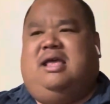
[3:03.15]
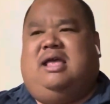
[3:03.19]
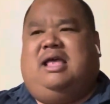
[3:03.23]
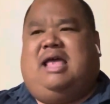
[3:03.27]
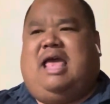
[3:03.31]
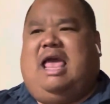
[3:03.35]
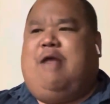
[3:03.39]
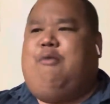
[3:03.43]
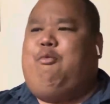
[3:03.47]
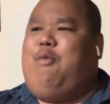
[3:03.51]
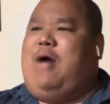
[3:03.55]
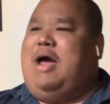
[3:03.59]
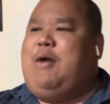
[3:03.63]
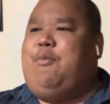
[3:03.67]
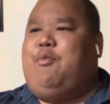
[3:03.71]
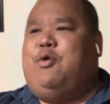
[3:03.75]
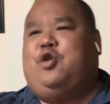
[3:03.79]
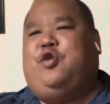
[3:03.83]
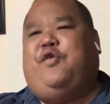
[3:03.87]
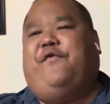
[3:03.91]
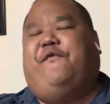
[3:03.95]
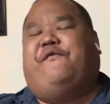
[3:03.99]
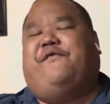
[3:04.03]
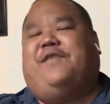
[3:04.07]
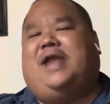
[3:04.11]
And why when
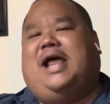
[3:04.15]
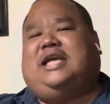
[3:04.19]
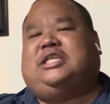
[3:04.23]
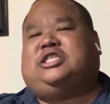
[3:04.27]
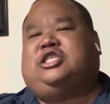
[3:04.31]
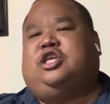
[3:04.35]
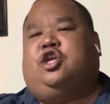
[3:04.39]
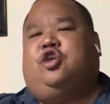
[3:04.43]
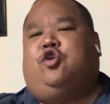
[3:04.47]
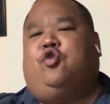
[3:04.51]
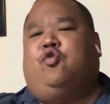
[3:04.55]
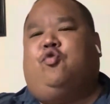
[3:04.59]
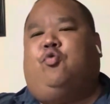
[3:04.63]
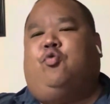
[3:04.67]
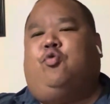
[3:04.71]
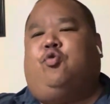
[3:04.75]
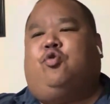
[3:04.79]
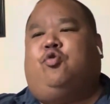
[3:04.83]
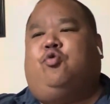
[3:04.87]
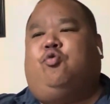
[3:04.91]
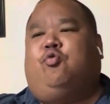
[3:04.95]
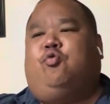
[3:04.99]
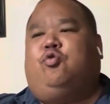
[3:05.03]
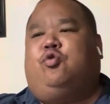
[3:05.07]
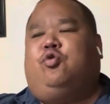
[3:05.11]
you flexing, you
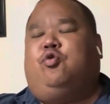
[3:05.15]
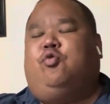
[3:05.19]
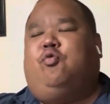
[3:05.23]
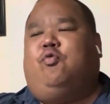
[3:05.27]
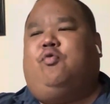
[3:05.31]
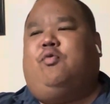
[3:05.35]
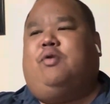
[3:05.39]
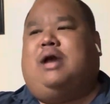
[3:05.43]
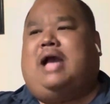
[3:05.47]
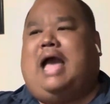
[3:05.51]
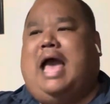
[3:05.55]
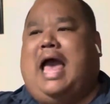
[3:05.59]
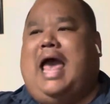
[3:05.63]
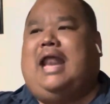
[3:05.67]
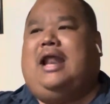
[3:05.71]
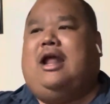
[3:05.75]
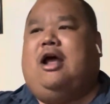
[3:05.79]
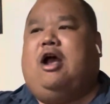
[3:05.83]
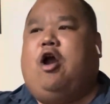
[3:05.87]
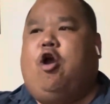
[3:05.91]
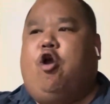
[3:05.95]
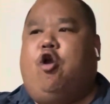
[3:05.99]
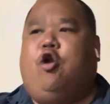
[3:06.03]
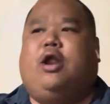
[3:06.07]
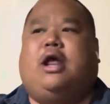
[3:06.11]
you you kind of
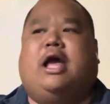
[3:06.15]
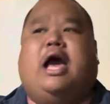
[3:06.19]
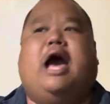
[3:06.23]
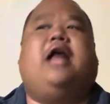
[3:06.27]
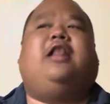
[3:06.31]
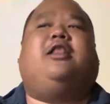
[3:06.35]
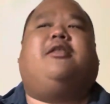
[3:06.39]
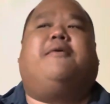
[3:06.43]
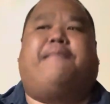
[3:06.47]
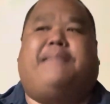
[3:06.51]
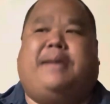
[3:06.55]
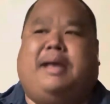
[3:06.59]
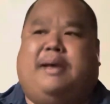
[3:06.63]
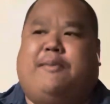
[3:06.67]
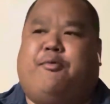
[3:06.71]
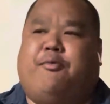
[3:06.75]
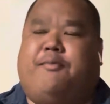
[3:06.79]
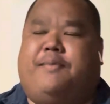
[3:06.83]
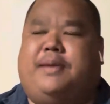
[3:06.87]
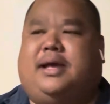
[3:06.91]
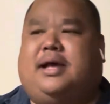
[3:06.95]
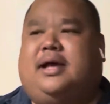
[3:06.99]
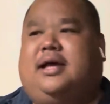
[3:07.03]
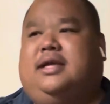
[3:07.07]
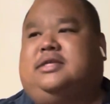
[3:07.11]
hurting other people
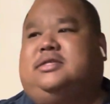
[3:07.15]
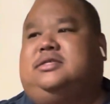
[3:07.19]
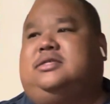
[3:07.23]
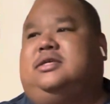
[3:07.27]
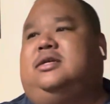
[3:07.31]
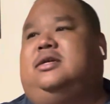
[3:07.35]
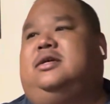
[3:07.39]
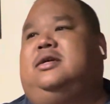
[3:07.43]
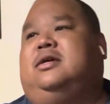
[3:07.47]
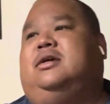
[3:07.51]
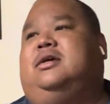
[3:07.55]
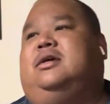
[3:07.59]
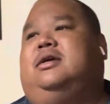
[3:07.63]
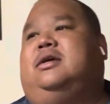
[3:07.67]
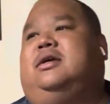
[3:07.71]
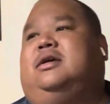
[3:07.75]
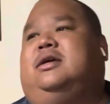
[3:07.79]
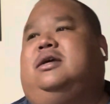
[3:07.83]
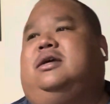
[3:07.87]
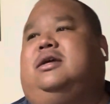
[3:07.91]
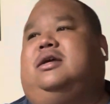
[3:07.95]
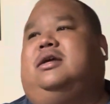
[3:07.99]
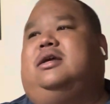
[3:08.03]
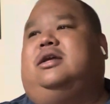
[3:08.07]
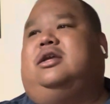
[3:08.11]
because
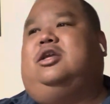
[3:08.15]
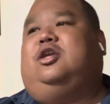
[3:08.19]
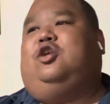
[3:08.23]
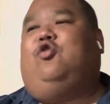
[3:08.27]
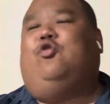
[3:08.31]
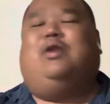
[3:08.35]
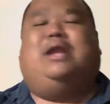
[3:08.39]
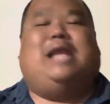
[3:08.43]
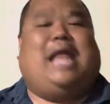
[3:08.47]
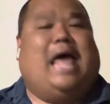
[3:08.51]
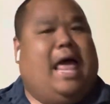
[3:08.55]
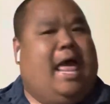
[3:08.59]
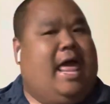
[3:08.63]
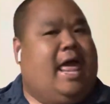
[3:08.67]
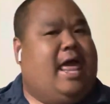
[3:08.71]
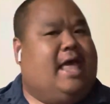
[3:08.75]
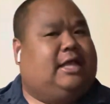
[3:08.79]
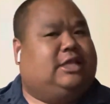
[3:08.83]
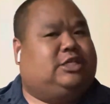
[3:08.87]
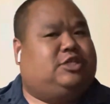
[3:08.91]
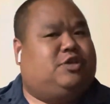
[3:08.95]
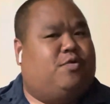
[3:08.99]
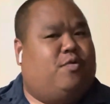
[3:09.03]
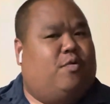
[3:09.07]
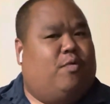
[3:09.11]
you
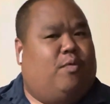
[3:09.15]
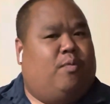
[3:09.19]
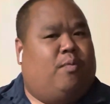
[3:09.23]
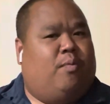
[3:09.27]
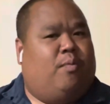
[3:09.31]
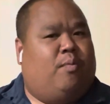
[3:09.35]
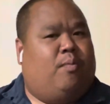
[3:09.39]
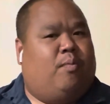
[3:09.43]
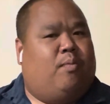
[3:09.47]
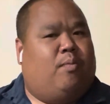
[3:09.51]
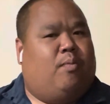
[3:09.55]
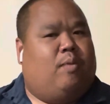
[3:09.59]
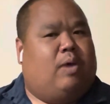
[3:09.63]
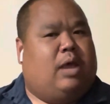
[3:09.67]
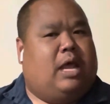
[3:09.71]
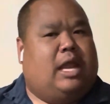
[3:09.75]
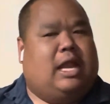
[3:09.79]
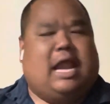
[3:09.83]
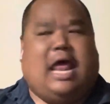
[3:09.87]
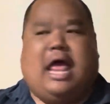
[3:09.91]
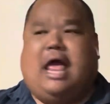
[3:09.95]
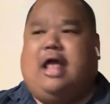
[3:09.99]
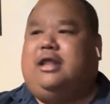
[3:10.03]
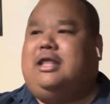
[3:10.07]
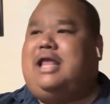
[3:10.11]
lying to them. And
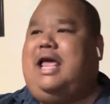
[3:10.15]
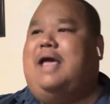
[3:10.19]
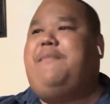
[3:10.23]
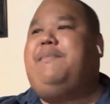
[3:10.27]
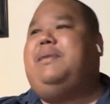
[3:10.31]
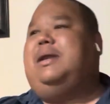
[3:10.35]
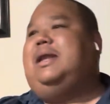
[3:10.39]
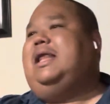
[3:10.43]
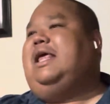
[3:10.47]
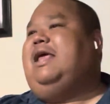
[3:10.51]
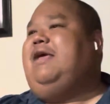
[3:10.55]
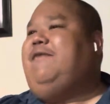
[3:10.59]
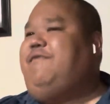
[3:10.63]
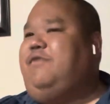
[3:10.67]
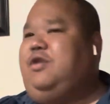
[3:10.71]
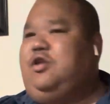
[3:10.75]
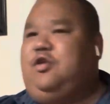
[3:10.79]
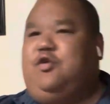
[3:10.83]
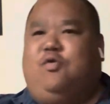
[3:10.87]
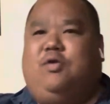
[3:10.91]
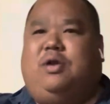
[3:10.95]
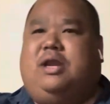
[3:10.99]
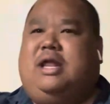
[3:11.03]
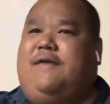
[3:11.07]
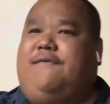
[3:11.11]
now they believe in
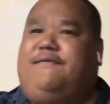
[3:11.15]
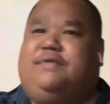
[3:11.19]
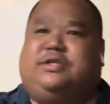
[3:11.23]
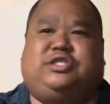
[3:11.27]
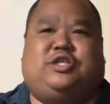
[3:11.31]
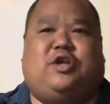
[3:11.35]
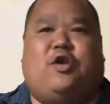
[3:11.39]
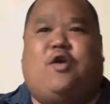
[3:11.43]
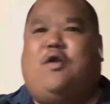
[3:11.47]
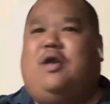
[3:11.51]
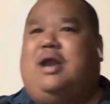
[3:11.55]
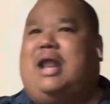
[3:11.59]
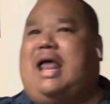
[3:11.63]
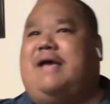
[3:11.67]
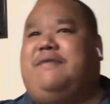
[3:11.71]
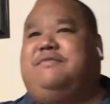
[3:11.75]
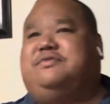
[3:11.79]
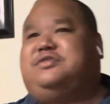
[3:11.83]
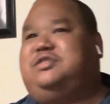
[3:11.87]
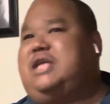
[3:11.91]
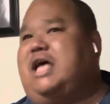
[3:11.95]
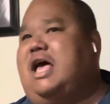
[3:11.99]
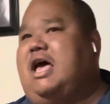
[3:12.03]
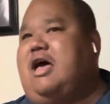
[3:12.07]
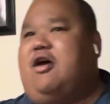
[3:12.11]
you live a certain
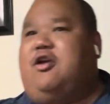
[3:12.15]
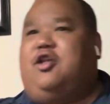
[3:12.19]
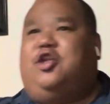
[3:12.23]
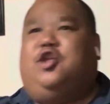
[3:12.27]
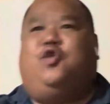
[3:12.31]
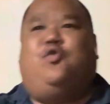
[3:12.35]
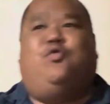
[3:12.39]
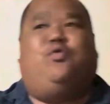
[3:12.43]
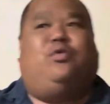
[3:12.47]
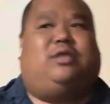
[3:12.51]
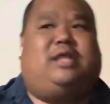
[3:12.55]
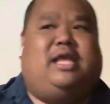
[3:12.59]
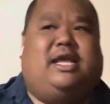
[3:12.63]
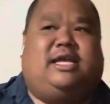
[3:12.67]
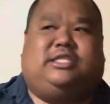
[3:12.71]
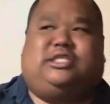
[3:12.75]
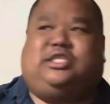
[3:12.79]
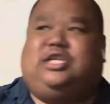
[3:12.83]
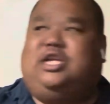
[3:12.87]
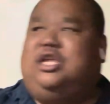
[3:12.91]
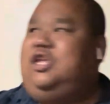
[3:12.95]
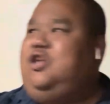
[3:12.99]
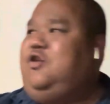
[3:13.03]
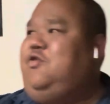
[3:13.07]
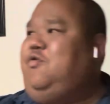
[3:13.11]
lifestyle and you this
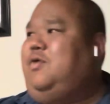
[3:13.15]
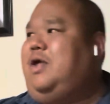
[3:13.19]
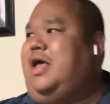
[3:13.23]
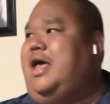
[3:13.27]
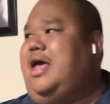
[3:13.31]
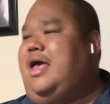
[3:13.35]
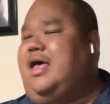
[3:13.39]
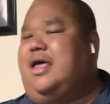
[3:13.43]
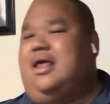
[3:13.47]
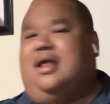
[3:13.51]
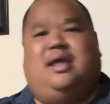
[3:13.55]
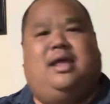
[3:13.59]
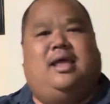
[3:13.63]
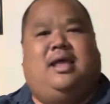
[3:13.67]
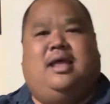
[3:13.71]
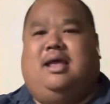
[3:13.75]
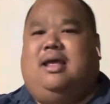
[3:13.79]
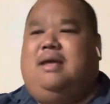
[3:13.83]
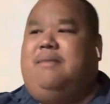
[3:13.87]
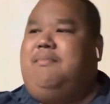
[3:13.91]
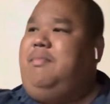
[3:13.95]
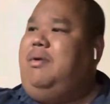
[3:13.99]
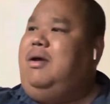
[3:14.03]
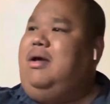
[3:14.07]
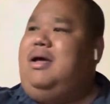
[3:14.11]
and you that,
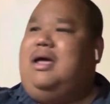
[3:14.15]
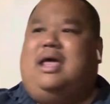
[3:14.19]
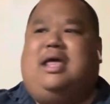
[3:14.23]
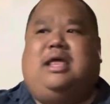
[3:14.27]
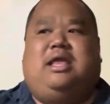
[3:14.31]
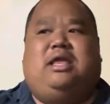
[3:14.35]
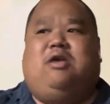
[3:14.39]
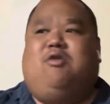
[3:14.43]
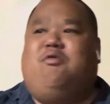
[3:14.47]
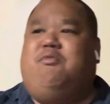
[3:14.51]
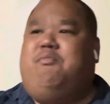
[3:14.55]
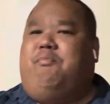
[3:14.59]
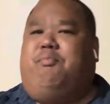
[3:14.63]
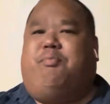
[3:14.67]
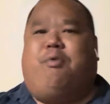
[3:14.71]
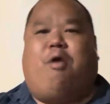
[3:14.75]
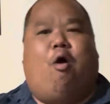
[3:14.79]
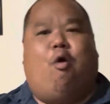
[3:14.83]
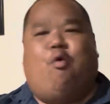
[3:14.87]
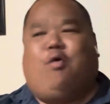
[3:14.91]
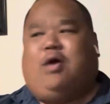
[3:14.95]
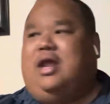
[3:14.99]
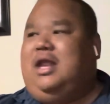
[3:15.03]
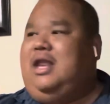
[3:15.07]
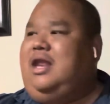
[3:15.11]
but and you
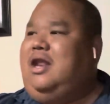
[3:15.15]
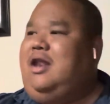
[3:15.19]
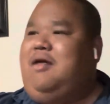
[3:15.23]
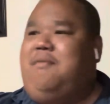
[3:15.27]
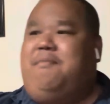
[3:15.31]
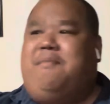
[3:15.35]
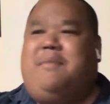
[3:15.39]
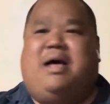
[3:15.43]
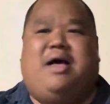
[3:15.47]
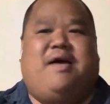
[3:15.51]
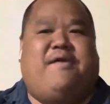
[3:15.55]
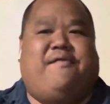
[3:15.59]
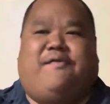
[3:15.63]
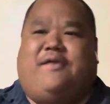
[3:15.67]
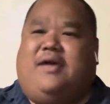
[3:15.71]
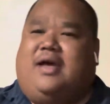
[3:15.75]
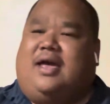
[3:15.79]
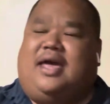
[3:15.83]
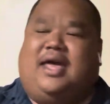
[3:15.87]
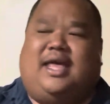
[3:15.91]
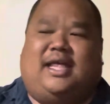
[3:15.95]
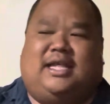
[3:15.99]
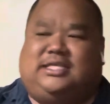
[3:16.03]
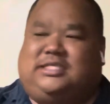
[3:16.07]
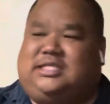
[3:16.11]
broken in the motherfucker
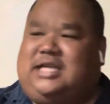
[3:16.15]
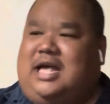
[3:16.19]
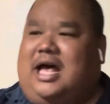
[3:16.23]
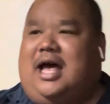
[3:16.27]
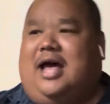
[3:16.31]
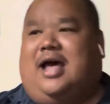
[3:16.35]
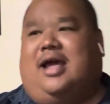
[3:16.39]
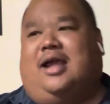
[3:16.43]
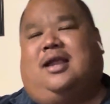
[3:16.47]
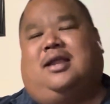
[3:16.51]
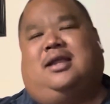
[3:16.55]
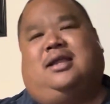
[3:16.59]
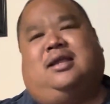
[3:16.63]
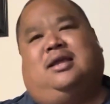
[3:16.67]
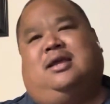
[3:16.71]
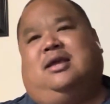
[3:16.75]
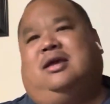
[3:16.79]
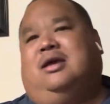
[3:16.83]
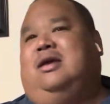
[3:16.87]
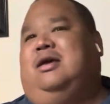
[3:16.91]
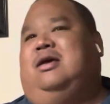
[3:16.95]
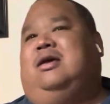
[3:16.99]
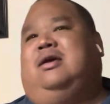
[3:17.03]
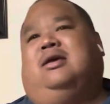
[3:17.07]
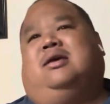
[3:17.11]
inside.
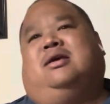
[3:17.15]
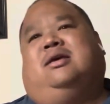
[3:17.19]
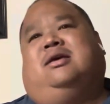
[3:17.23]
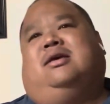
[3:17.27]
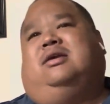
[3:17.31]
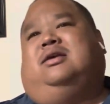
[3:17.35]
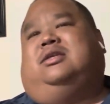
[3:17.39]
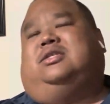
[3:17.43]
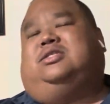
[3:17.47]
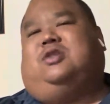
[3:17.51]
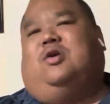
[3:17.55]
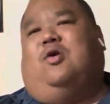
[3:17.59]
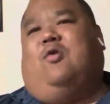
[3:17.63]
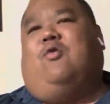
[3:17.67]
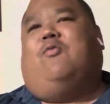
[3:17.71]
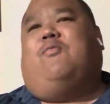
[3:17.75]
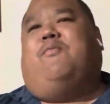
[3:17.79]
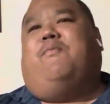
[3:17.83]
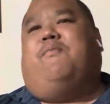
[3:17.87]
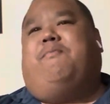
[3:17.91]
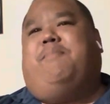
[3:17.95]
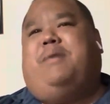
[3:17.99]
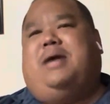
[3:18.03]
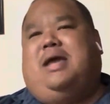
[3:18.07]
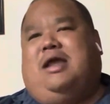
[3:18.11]
So
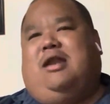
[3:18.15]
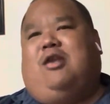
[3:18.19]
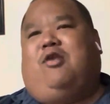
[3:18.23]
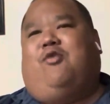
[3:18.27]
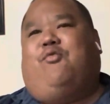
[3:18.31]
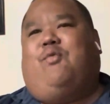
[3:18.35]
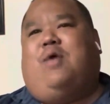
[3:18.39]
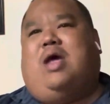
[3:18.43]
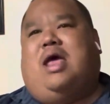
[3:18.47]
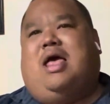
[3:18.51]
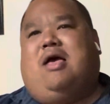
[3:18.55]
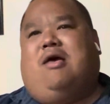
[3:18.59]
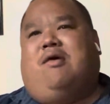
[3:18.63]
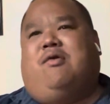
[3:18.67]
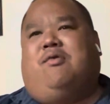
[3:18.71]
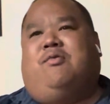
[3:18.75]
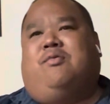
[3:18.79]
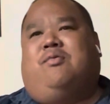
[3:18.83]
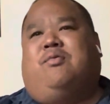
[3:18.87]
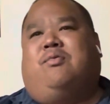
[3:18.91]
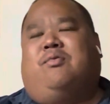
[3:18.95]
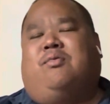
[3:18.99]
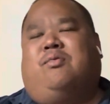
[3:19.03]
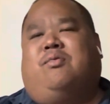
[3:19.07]
being around